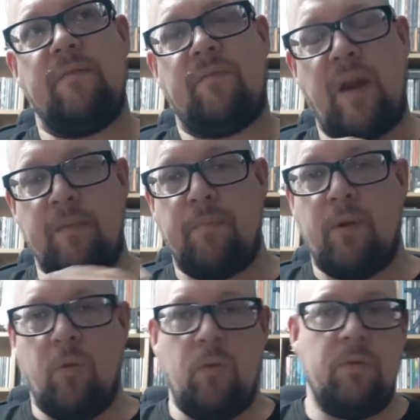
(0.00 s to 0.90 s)
Frank
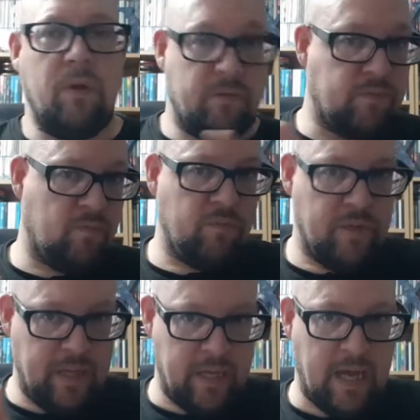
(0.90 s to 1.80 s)
Poole, who's
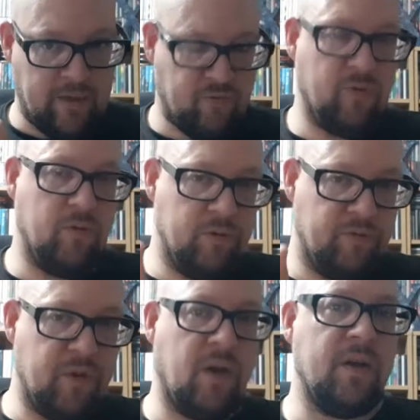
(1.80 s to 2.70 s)
the astronaut who
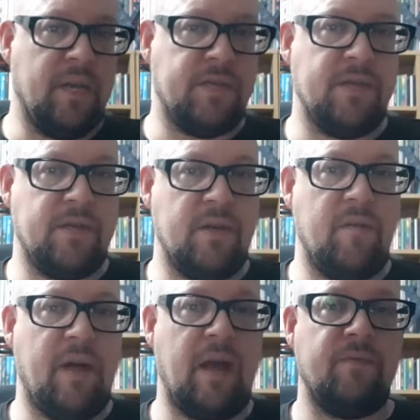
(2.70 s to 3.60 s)
dies in
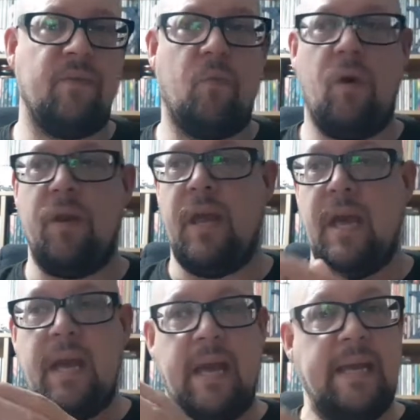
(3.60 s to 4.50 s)
2001,
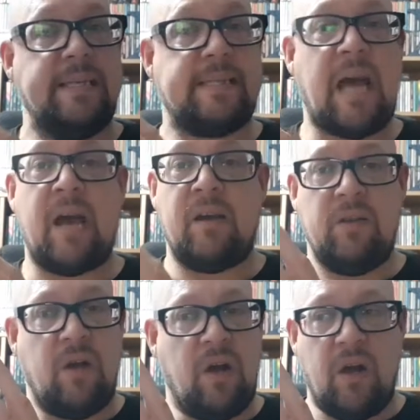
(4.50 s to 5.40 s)
is sat
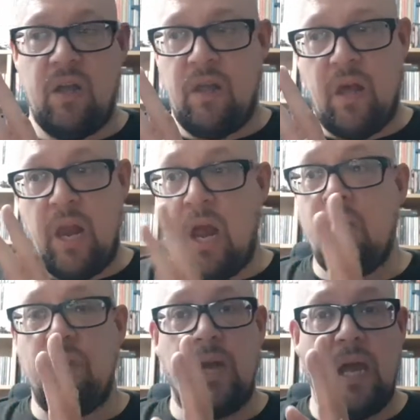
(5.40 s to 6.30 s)

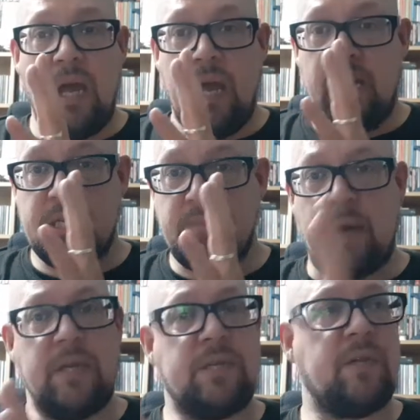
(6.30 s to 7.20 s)
alone in a
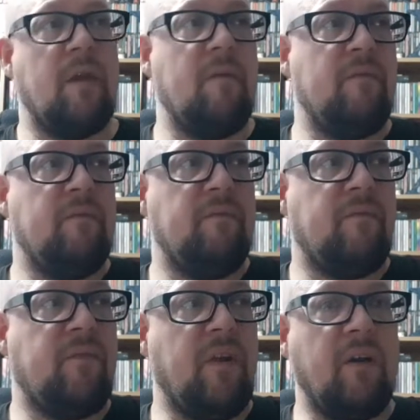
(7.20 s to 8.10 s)
spacesuit,
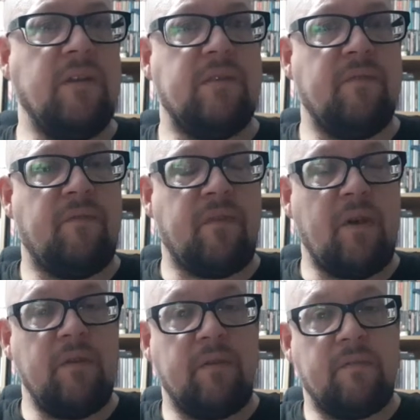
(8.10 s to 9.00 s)
flies,
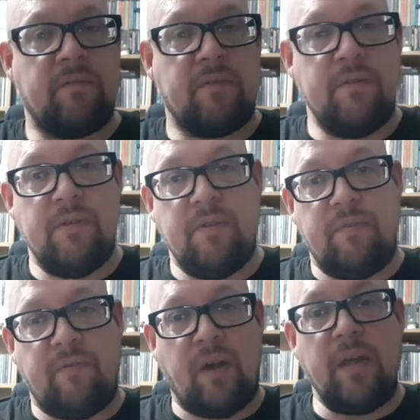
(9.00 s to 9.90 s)
flying through the,
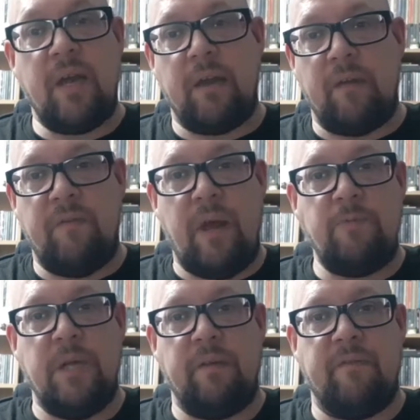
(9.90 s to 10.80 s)
flying,
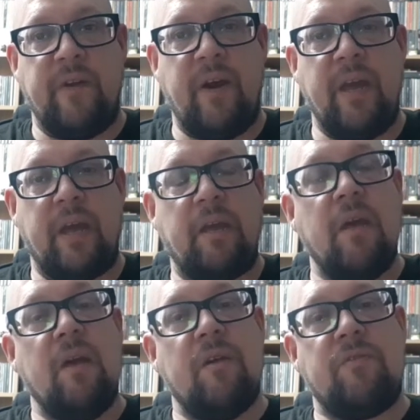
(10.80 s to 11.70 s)
floating, flying
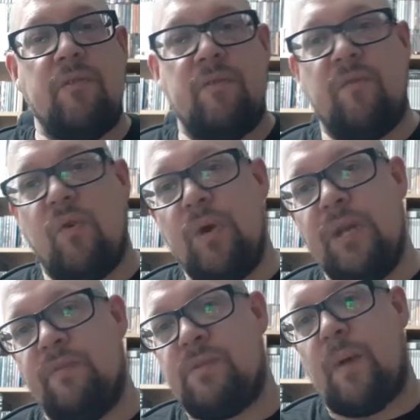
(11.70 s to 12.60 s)
through the void
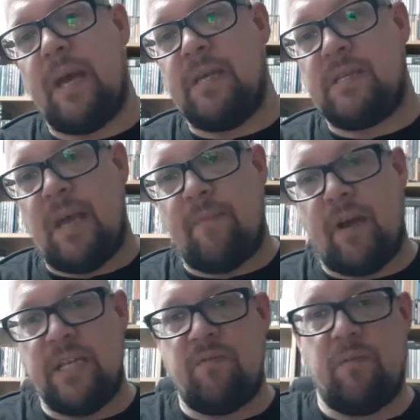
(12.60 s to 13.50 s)
of space,
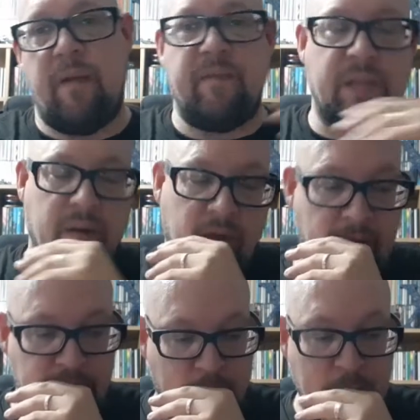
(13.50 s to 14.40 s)
separated from everything
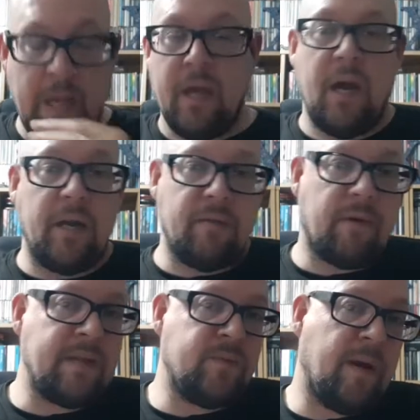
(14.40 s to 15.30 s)
around him. And
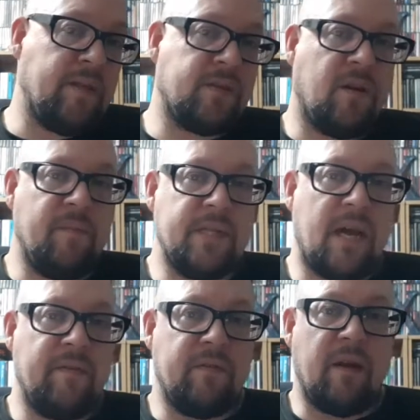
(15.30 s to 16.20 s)
around about the time that
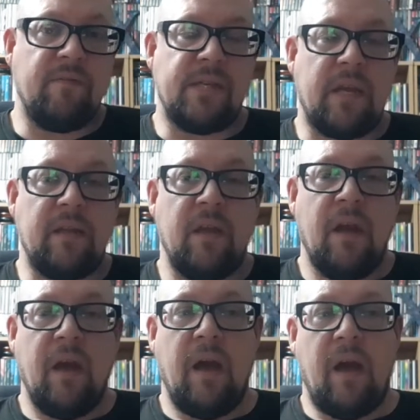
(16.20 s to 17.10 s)
David wrote it,
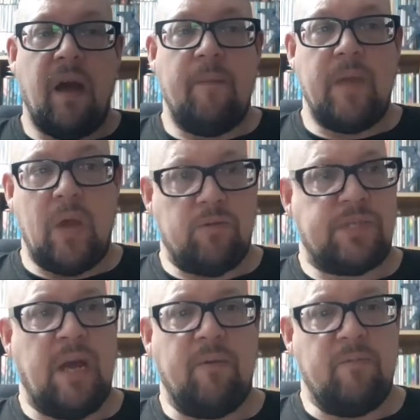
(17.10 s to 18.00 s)
um, he
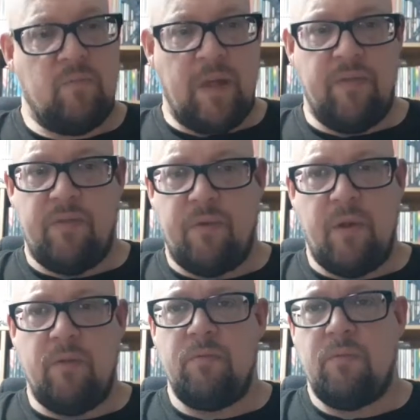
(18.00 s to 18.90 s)
also went
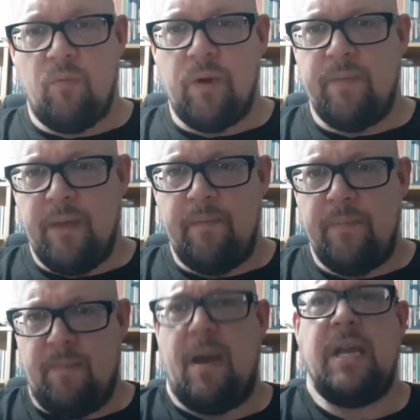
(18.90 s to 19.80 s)
through one of the,
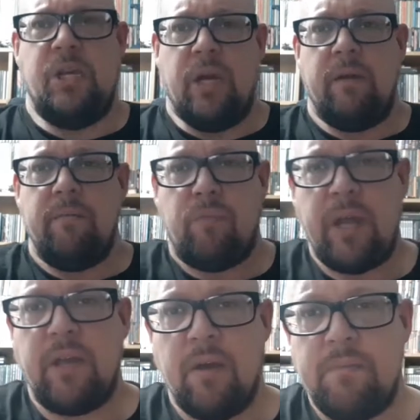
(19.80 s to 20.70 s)
the major
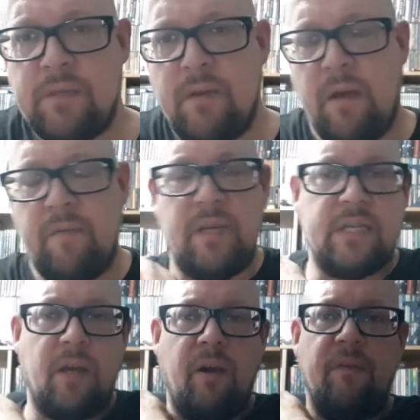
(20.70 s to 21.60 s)
breakups of his
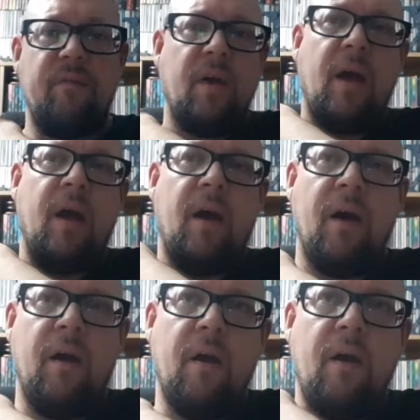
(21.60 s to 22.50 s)
life uh,
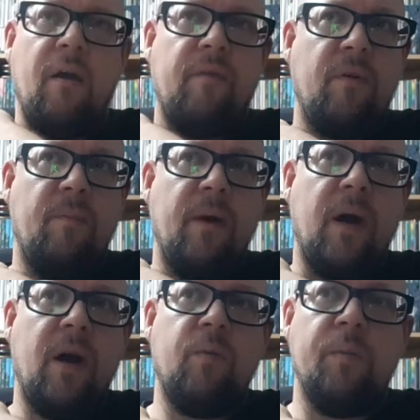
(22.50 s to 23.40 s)
from
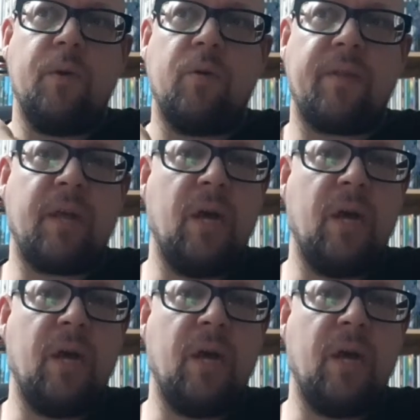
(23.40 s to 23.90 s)
uh, a woman called, I think,